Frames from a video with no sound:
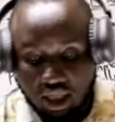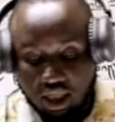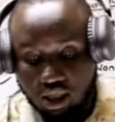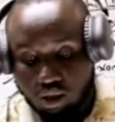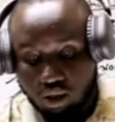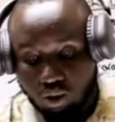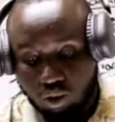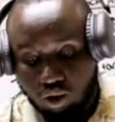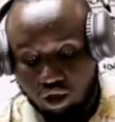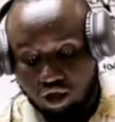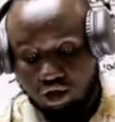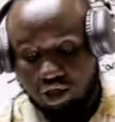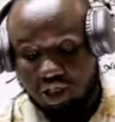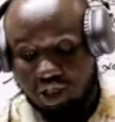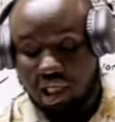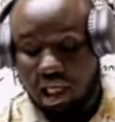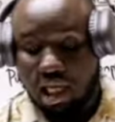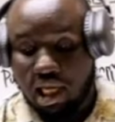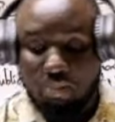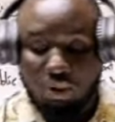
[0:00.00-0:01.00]
What did you say
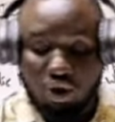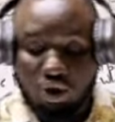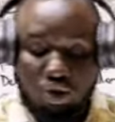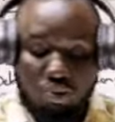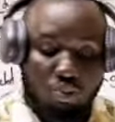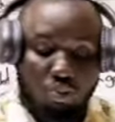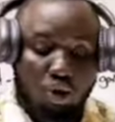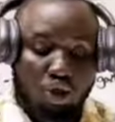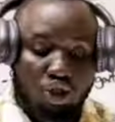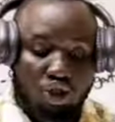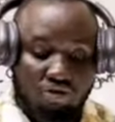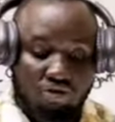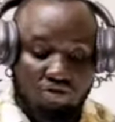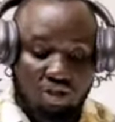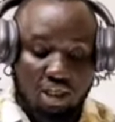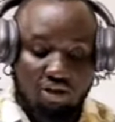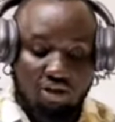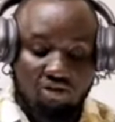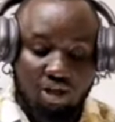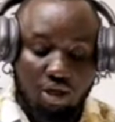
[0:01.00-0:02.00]
about most of the
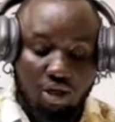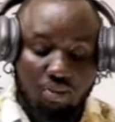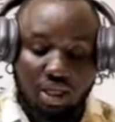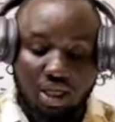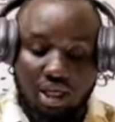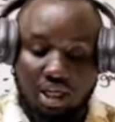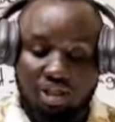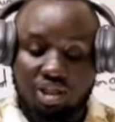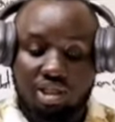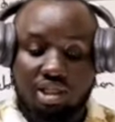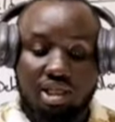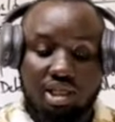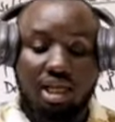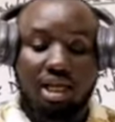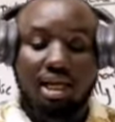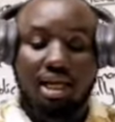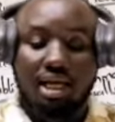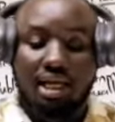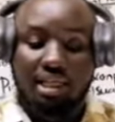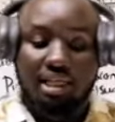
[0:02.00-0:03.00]
developing countries?
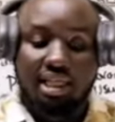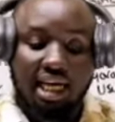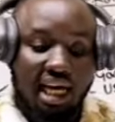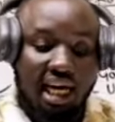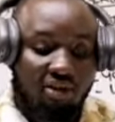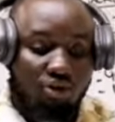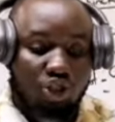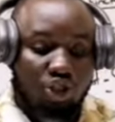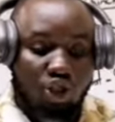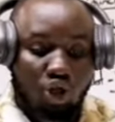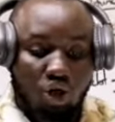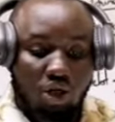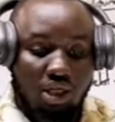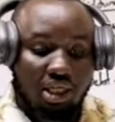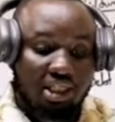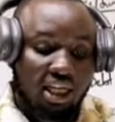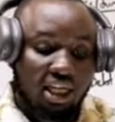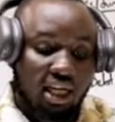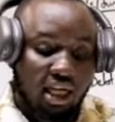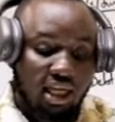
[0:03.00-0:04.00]
They have what we call a
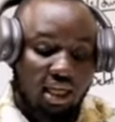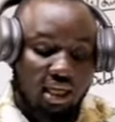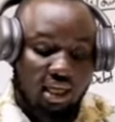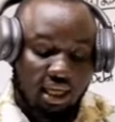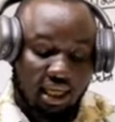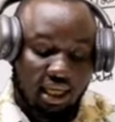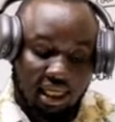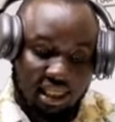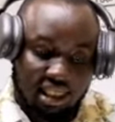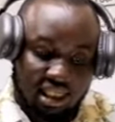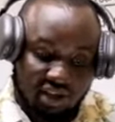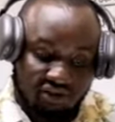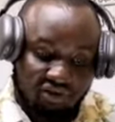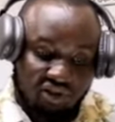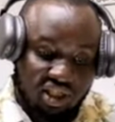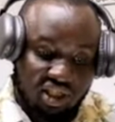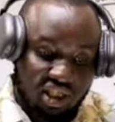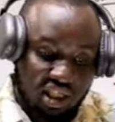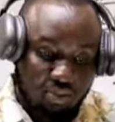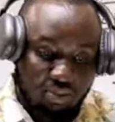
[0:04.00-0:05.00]

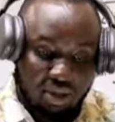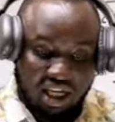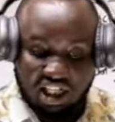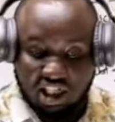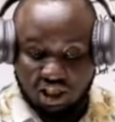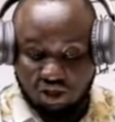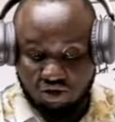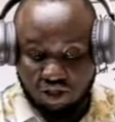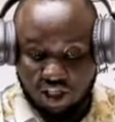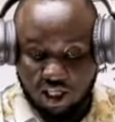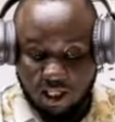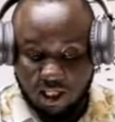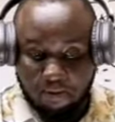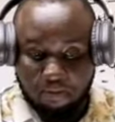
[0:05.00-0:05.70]
deficit budget altogether.